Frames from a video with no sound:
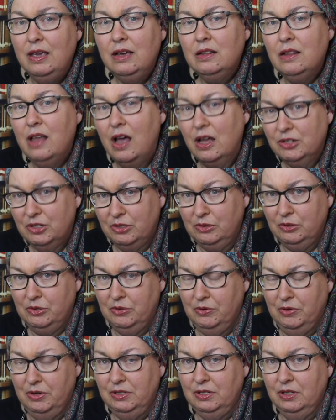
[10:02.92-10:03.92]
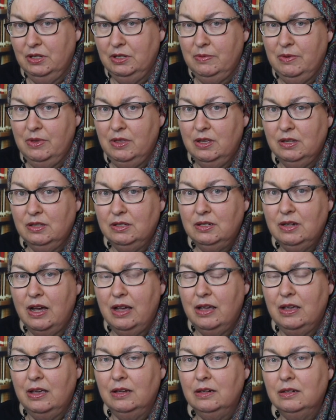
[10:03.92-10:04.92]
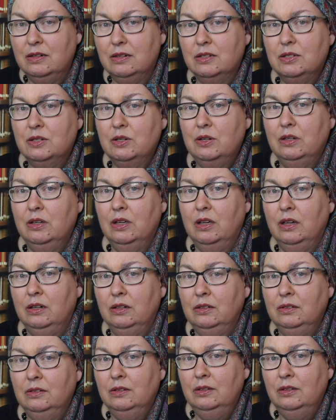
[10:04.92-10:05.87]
ecological choices with his diet and his cooking.